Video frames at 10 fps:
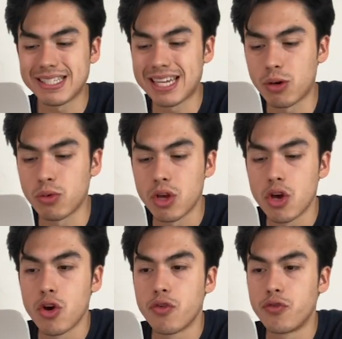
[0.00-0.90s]
down
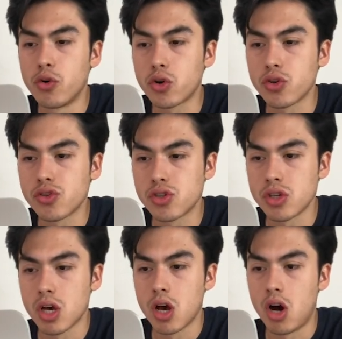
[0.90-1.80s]
focus
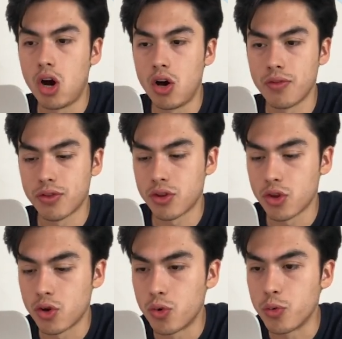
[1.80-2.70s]
on
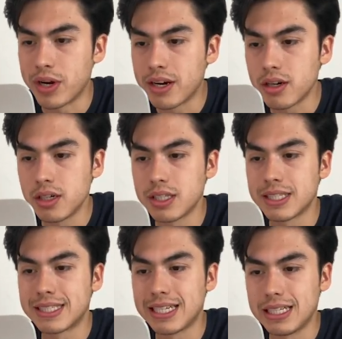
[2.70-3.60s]
rear
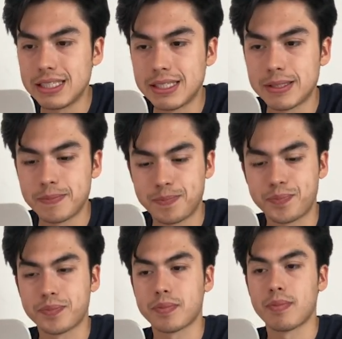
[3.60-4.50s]
delts.
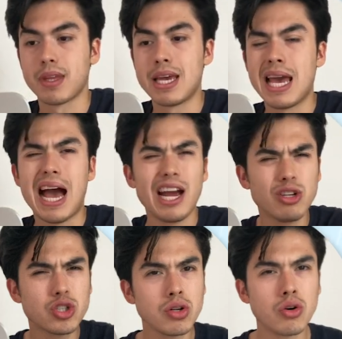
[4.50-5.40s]
I
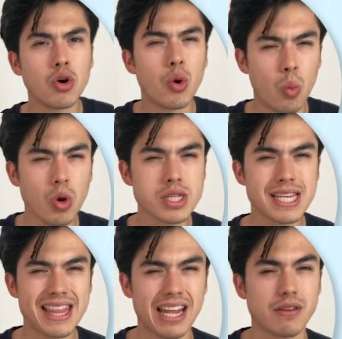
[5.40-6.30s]
also want
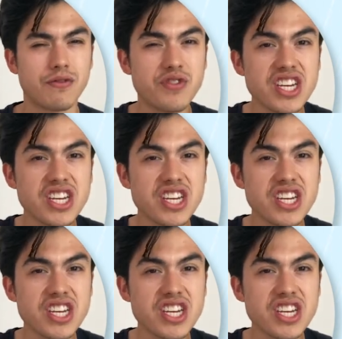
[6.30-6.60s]
that V